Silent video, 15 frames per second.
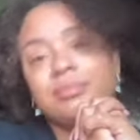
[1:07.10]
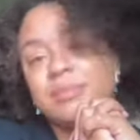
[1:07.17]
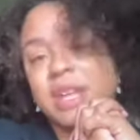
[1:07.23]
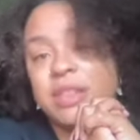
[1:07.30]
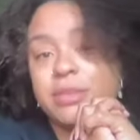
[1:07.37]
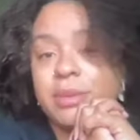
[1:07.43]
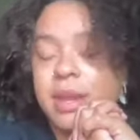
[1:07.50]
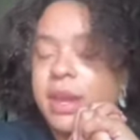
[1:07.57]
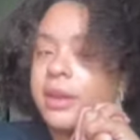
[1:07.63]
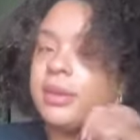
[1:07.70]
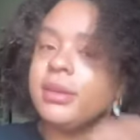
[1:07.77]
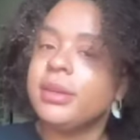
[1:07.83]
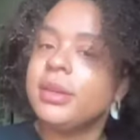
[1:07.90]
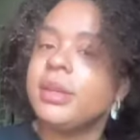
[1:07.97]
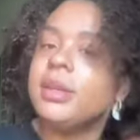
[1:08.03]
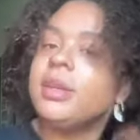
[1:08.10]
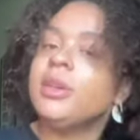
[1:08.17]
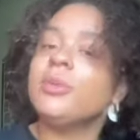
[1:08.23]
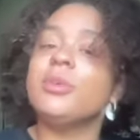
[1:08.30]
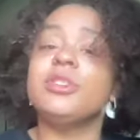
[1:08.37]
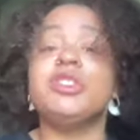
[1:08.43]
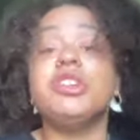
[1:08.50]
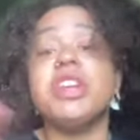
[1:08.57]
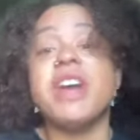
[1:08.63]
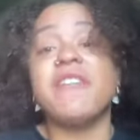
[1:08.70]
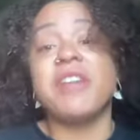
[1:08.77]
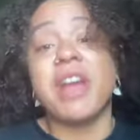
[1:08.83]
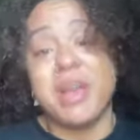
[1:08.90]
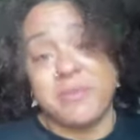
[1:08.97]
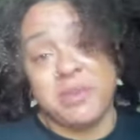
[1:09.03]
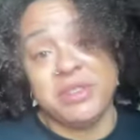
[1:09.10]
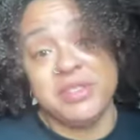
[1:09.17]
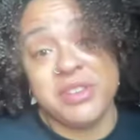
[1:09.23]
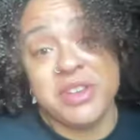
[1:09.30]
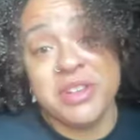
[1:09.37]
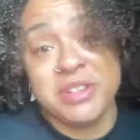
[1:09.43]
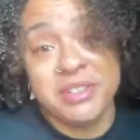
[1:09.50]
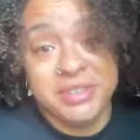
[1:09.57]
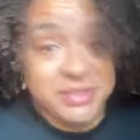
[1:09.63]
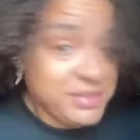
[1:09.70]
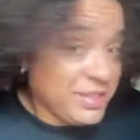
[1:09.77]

day three here, which never happens, y'all.